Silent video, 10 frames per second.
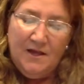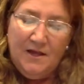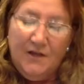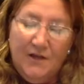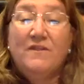
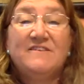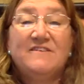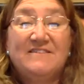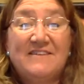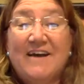No, this is
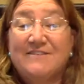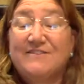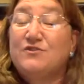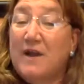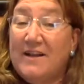a tax
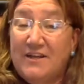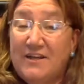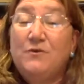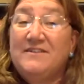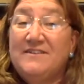credit.
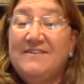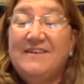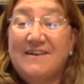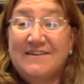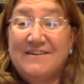You get to
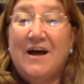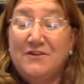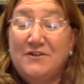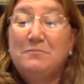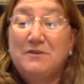deduct
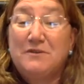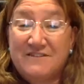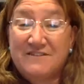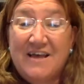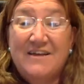100%
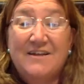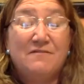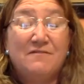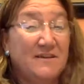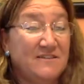
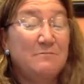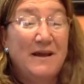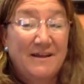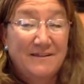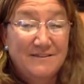of the
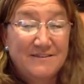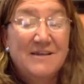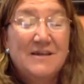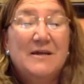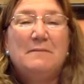expense,
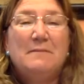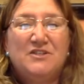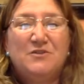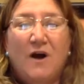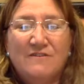but
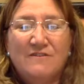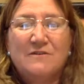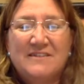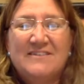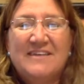you also
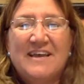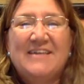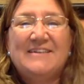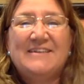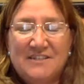get to take
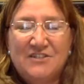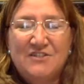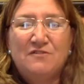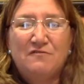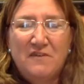an
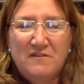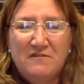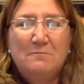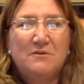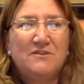additional
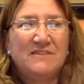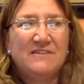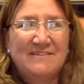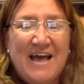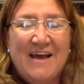
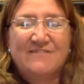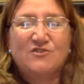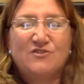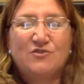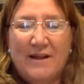50% tax
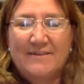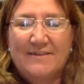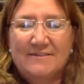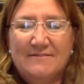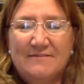credit.